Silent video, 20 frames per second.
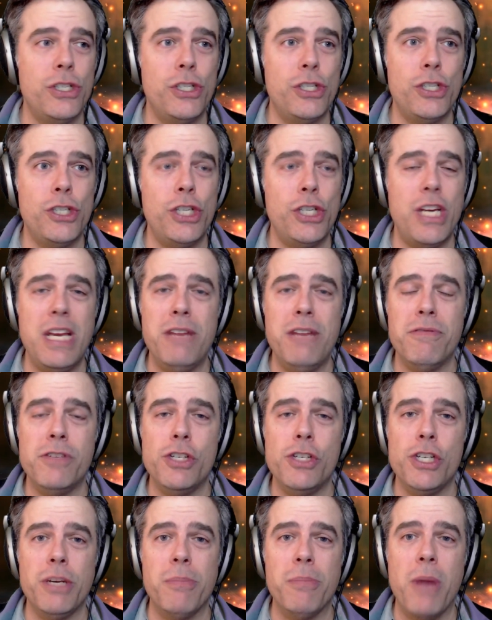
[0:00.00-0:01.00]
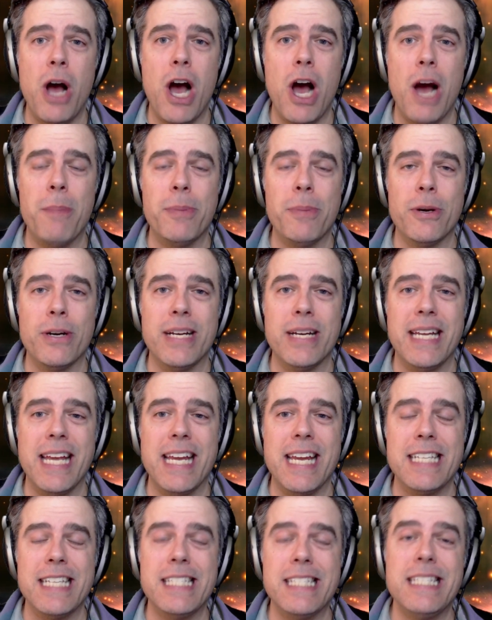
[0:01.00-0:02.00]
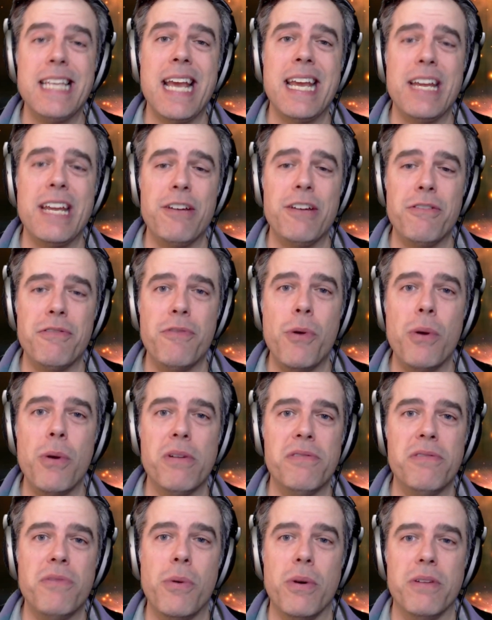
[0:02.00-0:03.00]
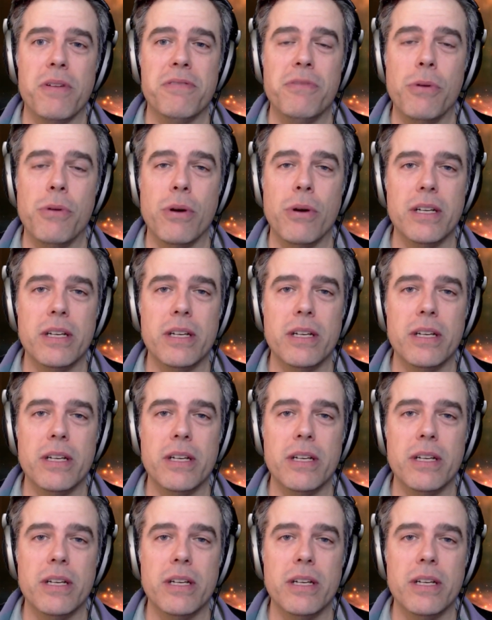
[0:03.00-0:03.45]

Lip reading: Chief Jim Hopper and get a second 4/4 for